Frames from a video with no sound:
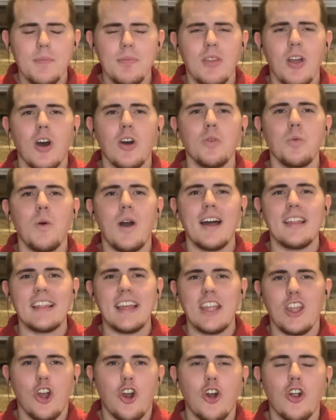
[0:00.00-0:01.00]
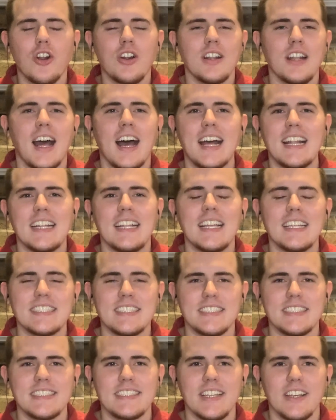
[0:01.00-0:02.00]
on why they are not
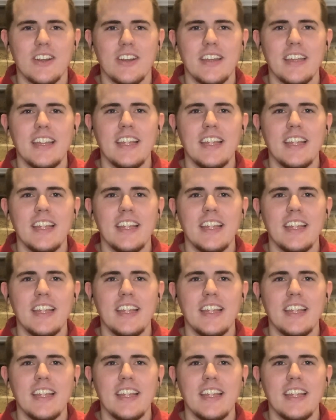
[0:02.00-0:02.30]
necessary